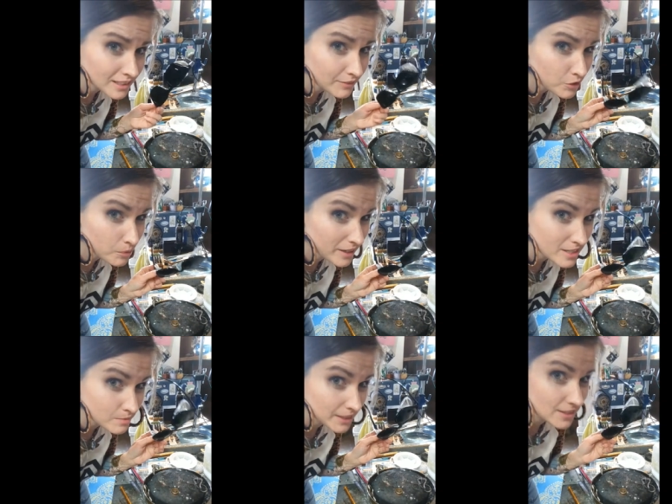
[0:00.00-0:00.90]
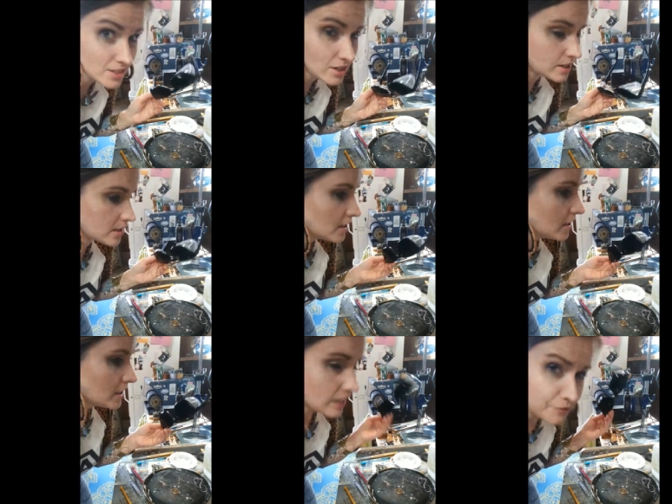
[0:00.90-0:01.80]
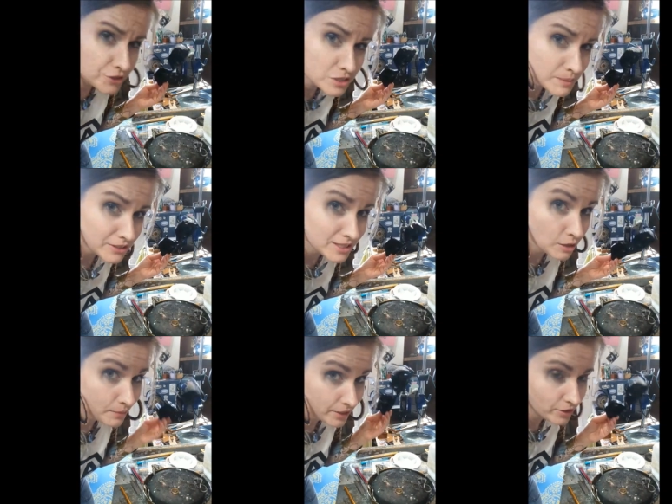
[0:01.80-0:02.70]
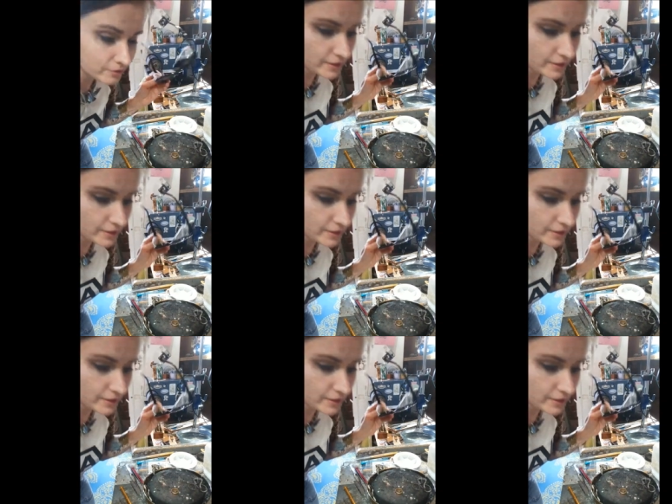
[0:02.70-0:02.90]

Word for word: if you're wearing something this dark. Now, if you're just melting down metal,